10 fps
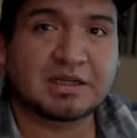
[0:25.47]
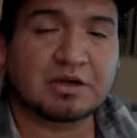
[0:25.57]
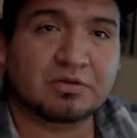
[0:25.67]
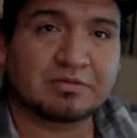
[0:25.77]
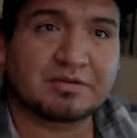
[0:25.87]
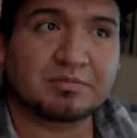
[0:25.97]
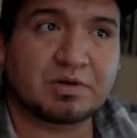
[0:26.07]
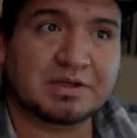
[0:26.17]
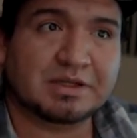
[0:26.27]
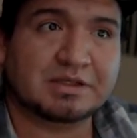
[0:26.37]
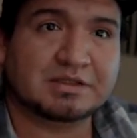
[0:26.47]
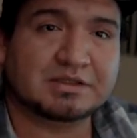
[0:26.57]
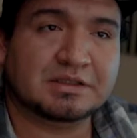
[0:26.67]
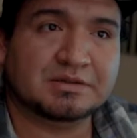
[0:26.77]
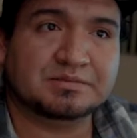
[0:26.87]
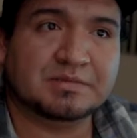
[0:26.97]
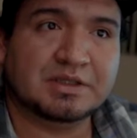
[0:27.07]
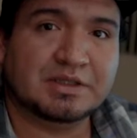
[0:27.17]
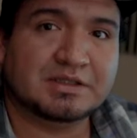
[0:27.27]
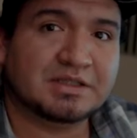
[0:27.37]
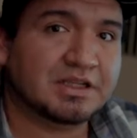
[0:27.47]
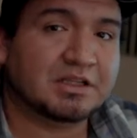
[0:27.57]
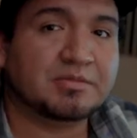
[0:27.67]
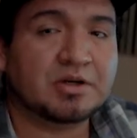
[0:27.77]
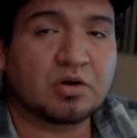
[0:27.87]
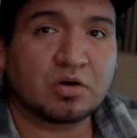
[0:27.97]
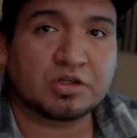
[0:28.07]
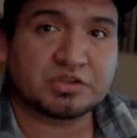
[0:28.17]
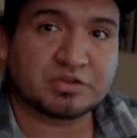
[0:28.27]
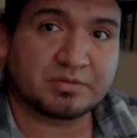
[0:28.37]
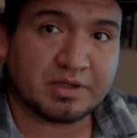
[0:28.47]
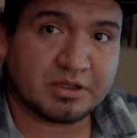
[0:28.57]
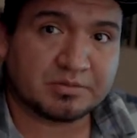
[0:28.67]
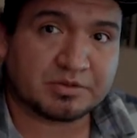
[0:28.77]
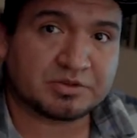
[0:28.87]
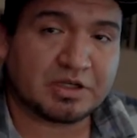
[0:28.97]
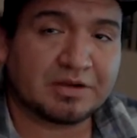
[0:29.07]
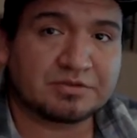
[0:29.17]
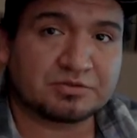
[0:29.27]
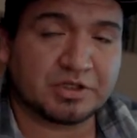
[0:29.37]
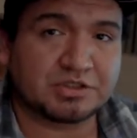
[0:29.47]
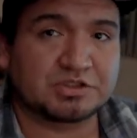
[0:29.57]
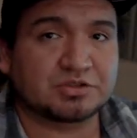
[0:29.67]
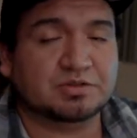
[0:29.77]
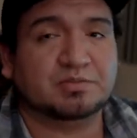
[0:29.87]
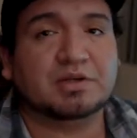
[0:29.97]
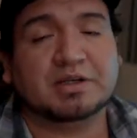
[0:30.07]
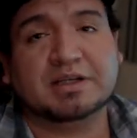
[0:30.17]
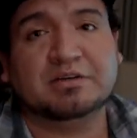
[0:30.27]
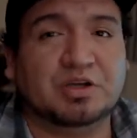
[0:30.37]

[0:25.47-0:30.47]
However, plugins take a little bit longer to develop because you have to register the plugin.